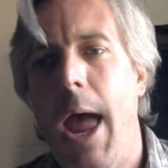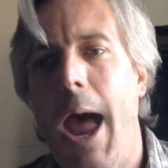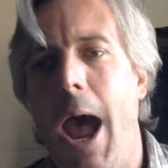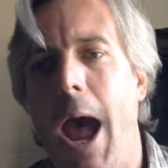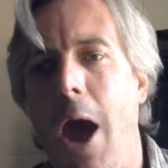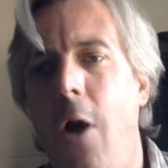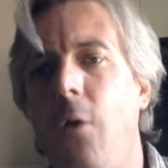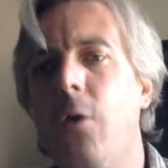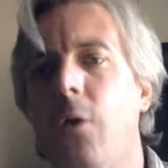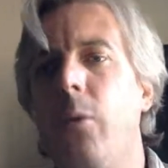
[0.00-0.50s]

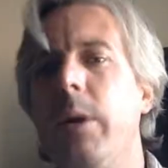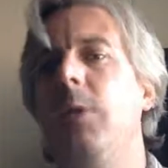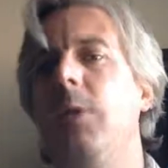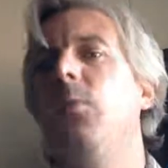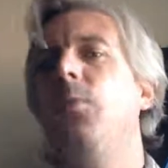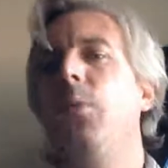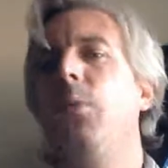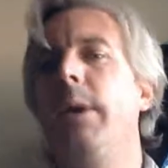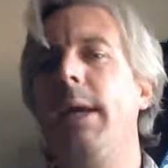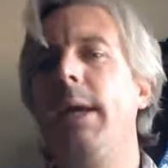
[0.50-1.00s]
how do
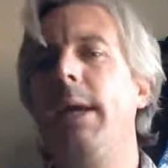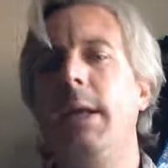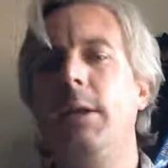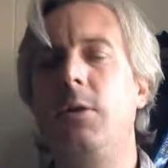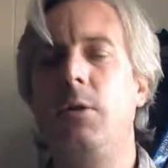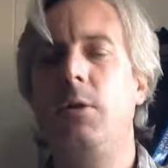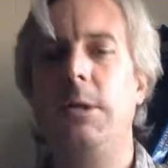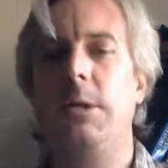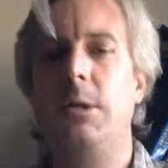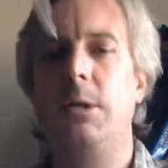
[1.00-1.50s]
we read
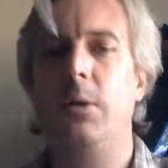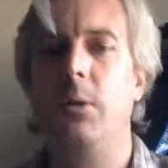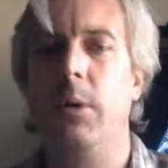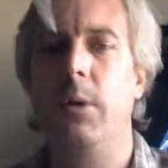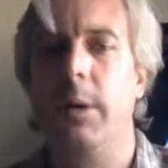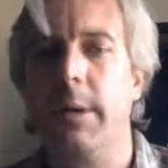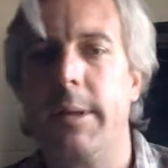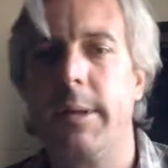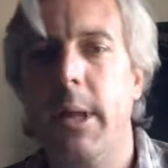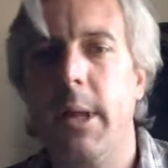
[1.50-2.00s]
to
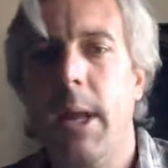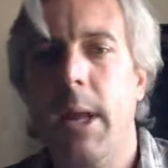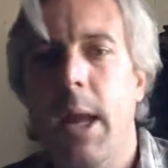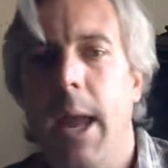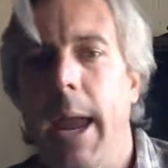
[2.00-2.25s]
students?